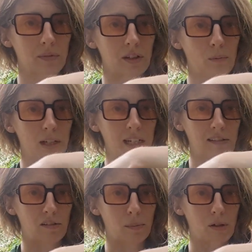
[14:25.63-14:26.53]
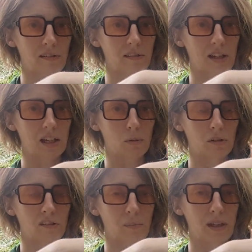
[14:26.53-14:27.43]
that we need to master in
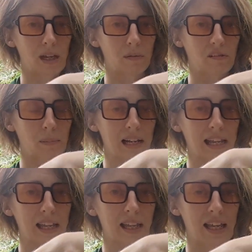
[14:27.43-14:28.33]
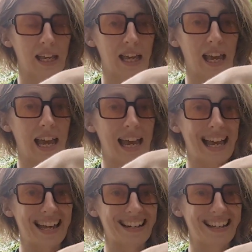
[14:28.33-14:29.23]
order to be able to play
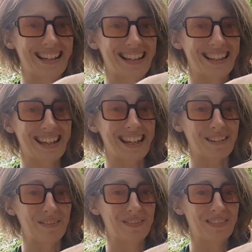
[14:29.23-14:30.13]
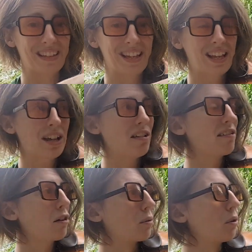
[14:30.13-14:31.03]
at the heel.
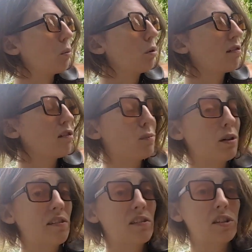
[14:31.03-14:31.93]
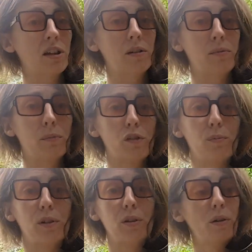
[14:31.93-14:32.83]
So once you've mastered the
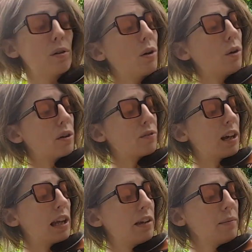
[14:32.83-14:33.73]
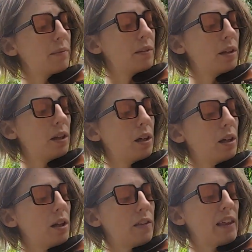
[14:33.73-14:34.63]
movement on the violin,
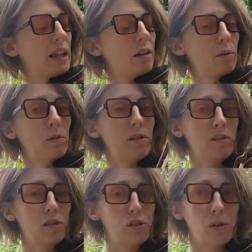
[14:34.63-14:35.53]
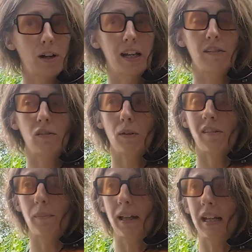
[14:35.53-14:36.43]
then I want to try to
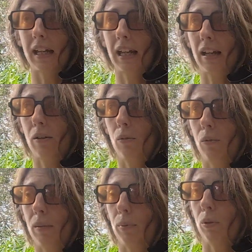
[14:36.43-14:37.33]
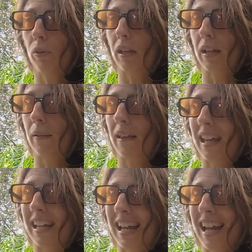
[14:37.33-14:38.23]
explain how we put that
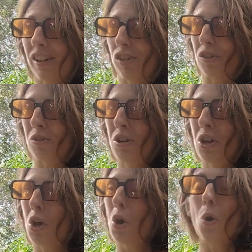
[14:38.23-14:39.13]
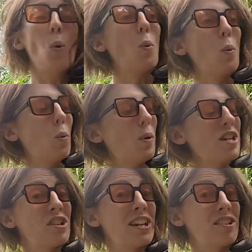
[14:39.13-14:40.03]
in action
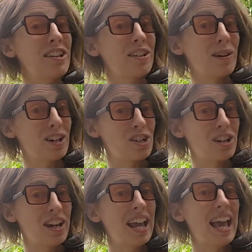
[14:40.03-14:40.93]
when changing direction